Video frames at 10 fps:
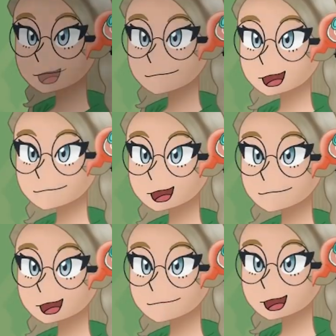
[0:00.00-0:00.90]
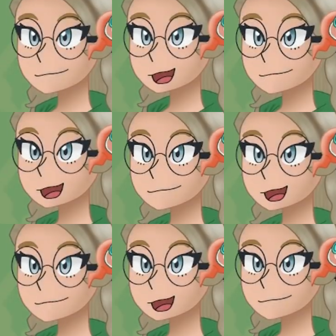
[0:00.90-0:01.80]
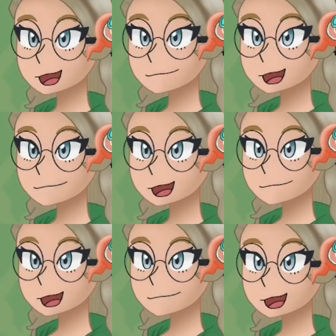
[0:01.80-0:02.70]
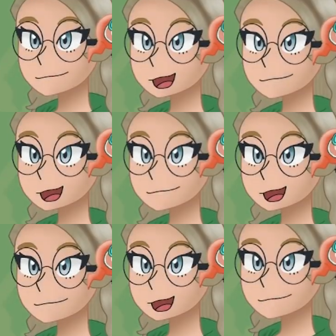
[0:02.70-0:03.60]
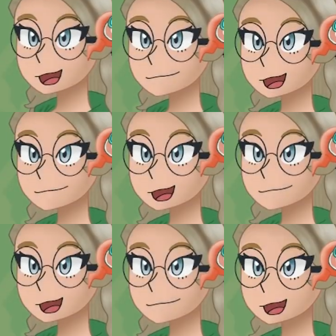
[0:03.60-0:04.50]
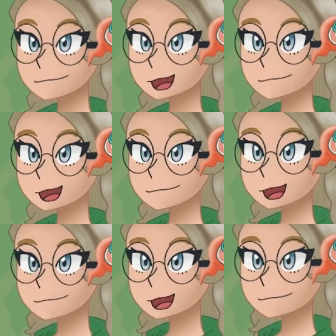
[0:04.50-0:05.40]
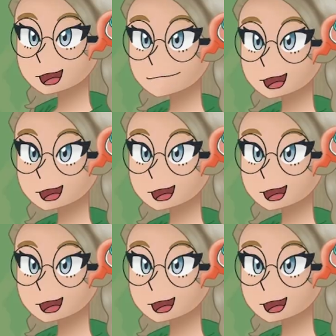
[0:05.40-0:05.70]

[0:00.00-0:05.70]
Let's see who their third Pokemon they bring out is. As they lose their Tailwind again and can no longer set it back up.